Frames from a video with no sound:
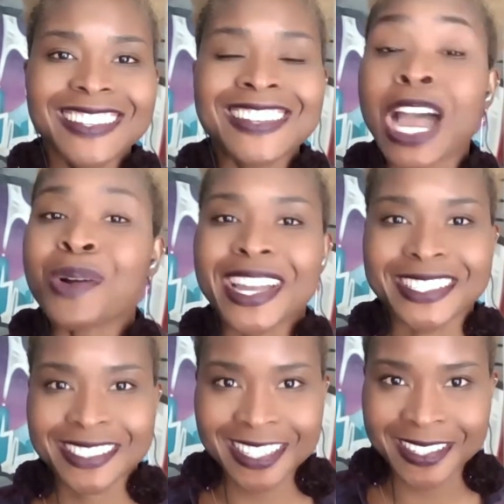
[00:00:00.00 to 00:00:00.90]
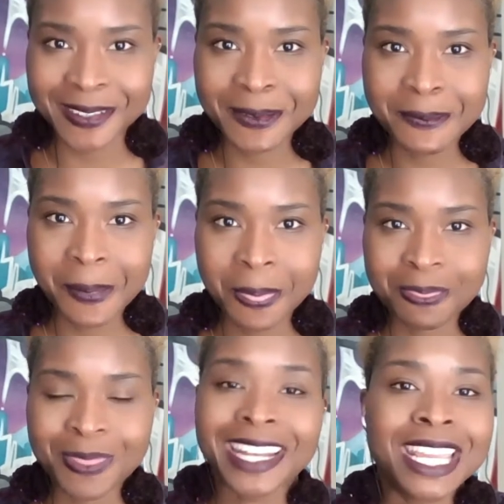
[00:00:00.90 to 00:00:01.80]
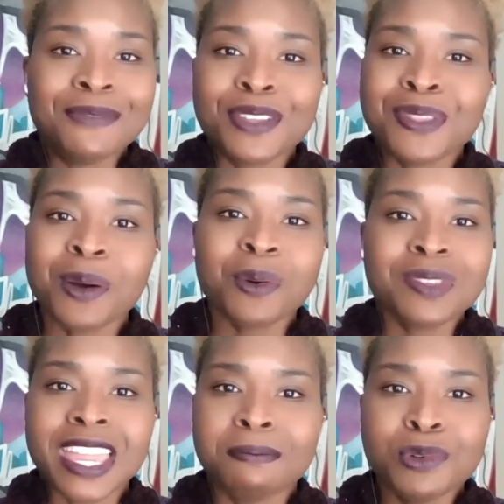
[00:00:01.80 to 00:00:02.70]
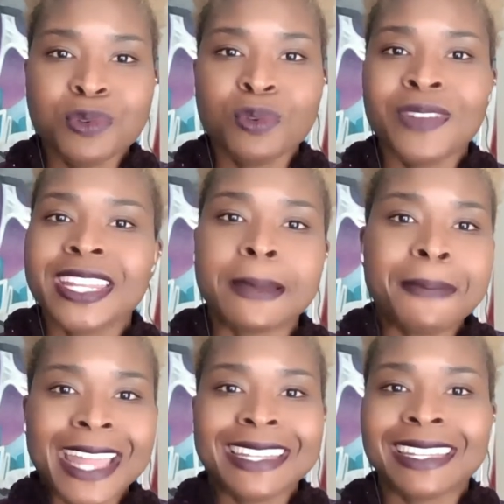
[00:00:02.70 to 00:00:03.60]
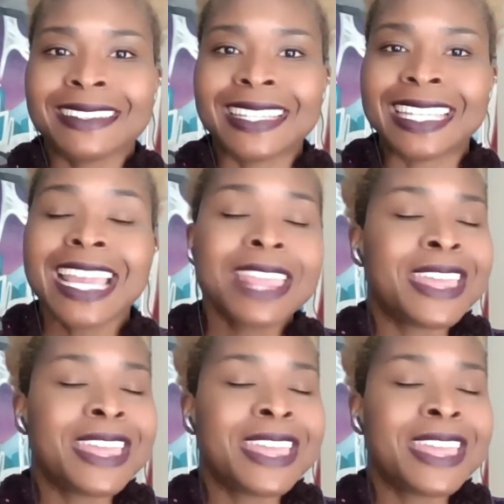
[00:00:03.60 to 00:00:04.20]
Now I see that even though they move independently,